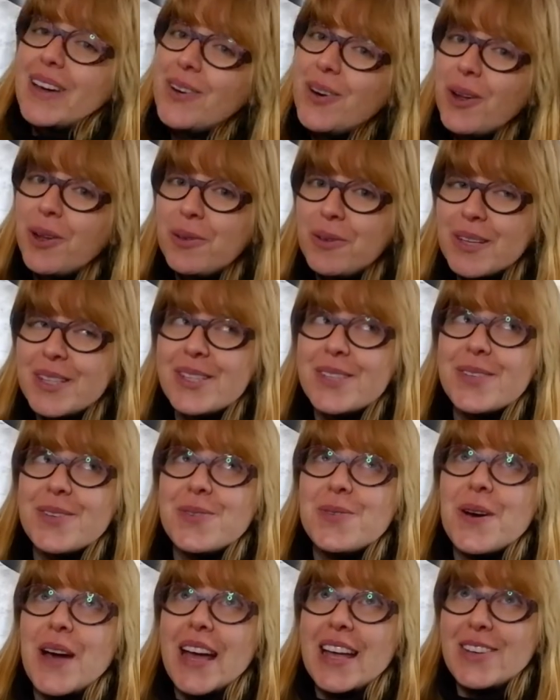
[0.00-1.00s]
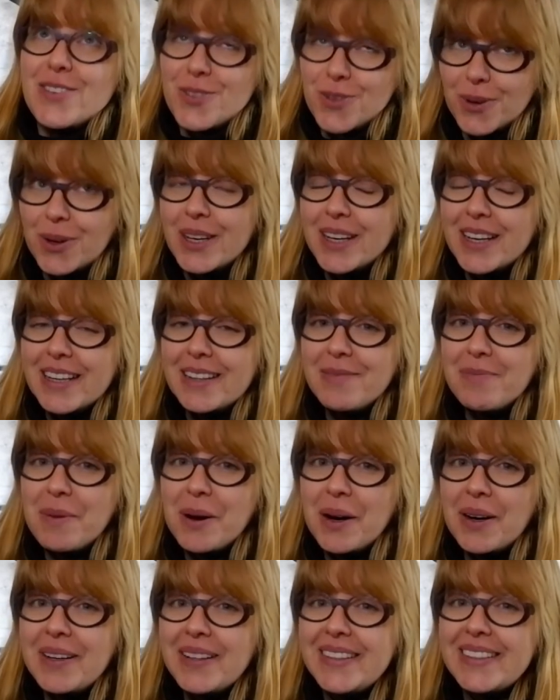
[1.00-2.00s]
goal was to enjoy that
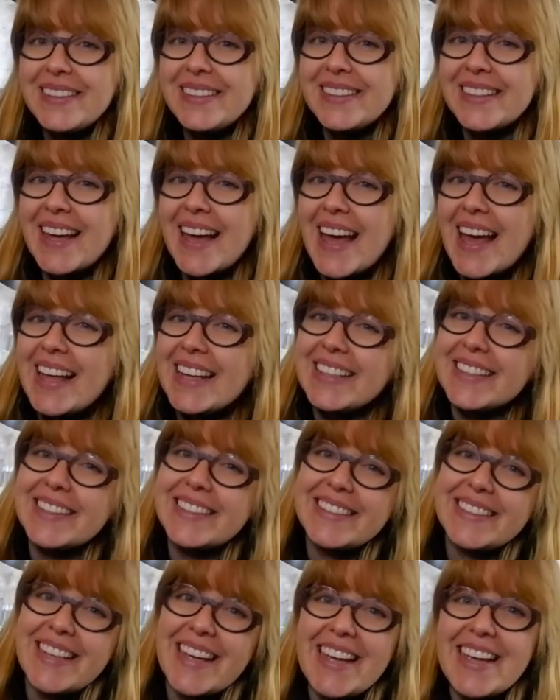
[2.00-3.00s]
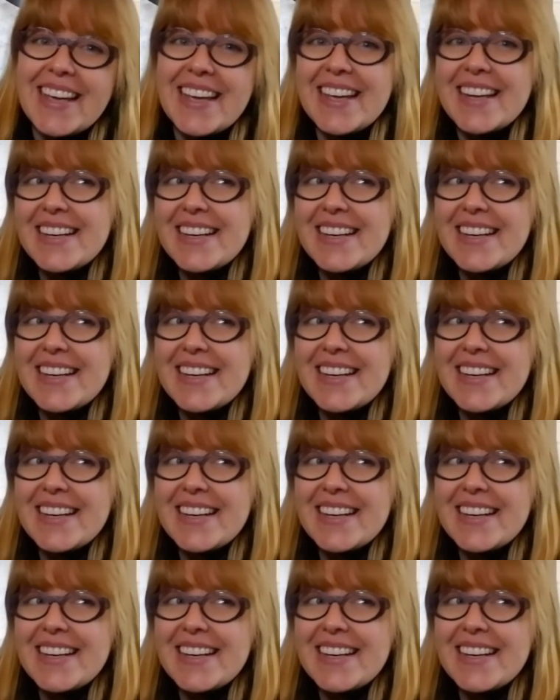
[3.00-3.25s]
part and take